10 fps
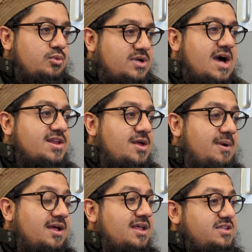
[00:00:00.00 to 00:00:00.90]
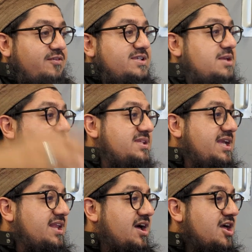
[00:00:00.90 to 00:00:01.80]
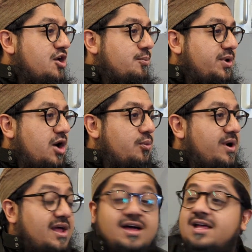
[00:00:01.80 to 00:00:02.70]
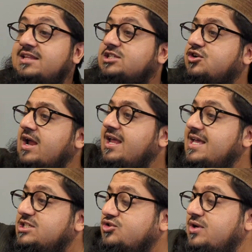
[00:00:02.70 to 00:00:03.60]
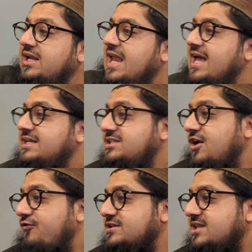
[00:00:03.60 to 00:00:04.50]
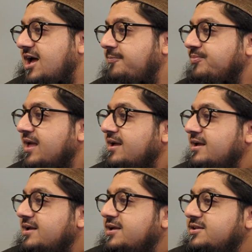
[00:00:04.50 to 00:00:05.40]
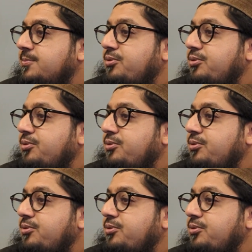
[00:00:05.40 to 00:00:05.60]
Mukarrama, to visit Medina, Munawwara, this great history, legacy of Islam, the